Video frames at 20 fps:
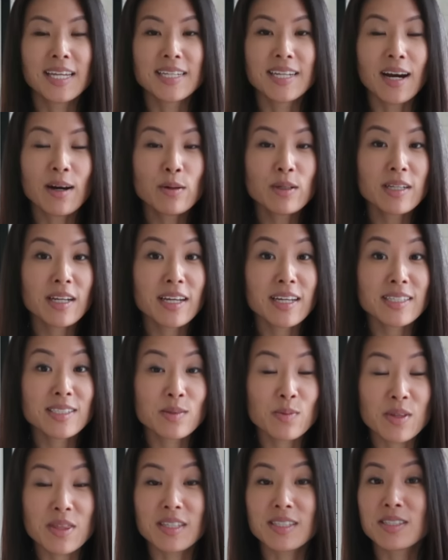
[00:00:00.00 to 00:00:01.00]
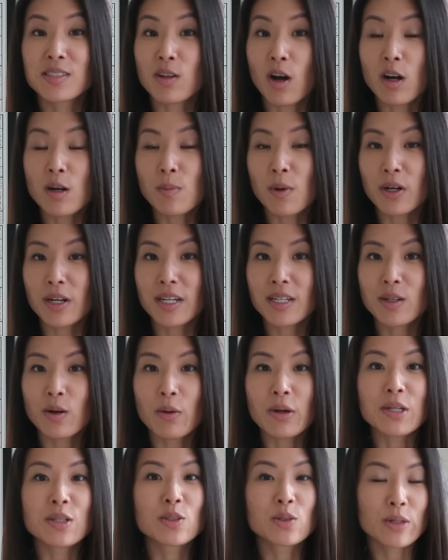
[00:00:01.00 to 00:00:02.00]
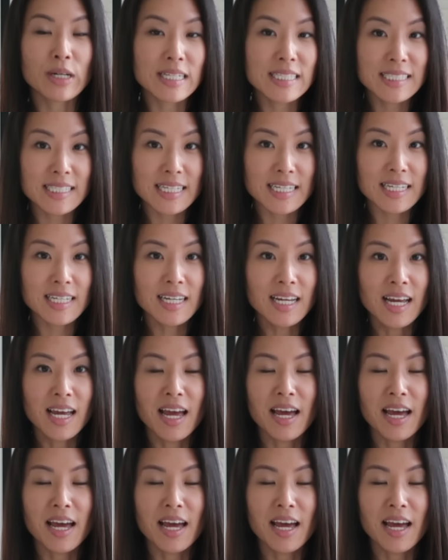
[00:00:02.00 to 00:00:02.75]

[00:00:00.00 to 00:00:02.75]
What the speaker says: Nowadays, with the stock market going crazy